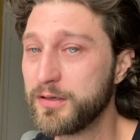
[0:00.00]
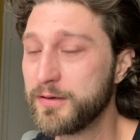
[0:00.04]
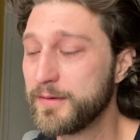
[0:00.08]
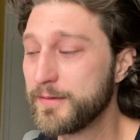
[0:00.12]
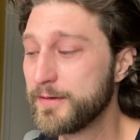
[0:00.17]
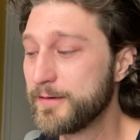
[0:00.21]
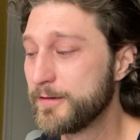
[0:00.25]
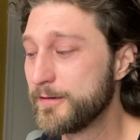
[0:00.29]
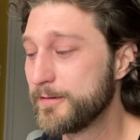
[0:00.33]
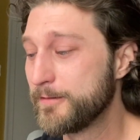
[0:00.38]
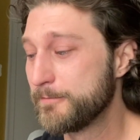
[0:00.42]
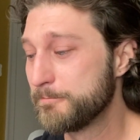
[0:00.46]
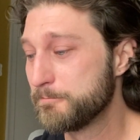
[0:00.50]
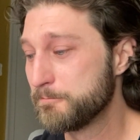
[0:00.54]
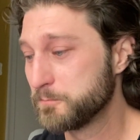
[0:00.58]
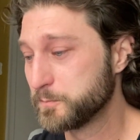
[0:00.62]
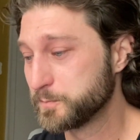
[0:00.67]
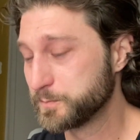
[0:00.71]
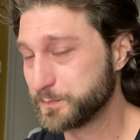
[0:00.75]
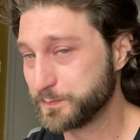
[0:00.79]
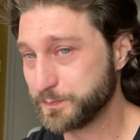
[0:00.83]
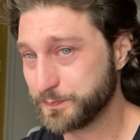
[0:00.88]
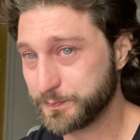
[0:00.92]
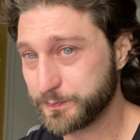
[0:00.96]

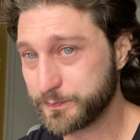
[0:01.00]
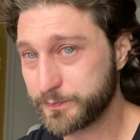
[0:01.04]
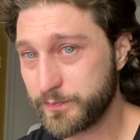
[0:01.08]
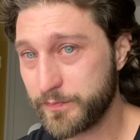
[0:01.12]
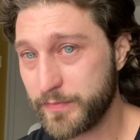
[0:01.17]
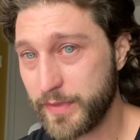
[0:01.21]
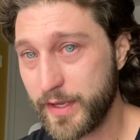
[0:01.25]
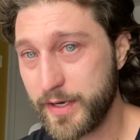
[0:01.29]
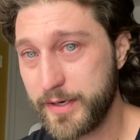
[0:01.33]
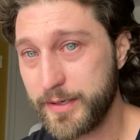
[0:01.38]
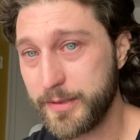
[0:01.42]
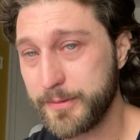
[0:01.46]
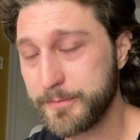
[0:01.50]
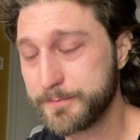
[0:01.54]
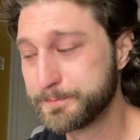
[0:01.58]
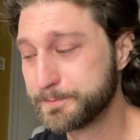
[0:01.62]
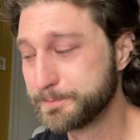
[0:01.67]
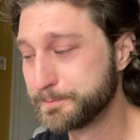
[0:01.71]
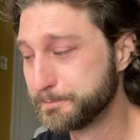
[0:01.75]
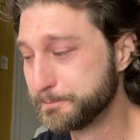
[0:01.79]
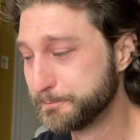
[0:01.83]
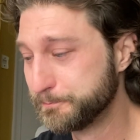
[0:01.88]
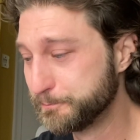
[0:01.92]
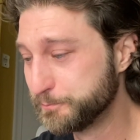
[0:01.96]

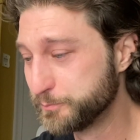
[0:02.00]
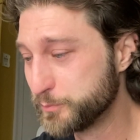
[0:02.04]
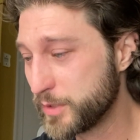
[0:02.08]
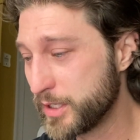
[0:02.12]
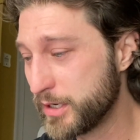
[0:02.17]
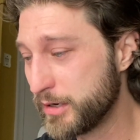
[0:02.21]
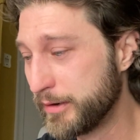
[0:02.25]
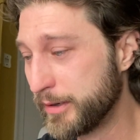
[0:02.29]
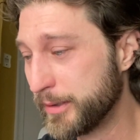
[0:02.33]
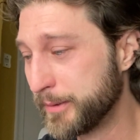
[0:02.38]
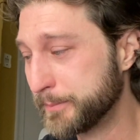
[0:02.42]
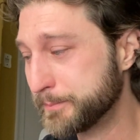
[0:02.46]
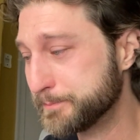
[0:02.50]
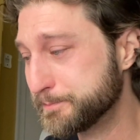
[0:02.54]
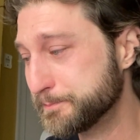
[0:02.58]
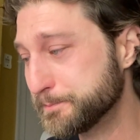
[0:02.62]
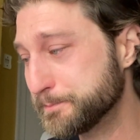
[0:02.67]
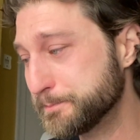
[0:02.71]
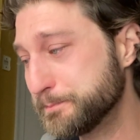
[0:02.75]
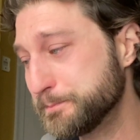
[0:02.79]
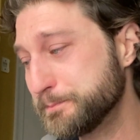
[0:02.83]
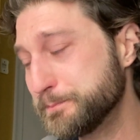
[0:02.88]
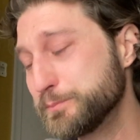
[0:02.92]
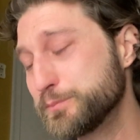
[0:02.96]

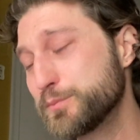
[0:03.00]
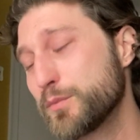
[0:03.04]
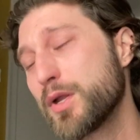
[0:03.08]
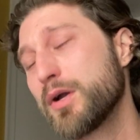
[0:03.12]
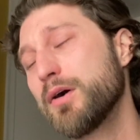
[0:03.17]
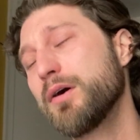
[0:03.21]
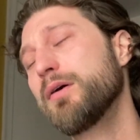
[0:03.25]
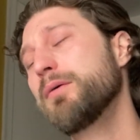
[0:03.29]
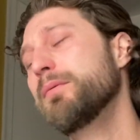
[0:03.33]
(no one is talking)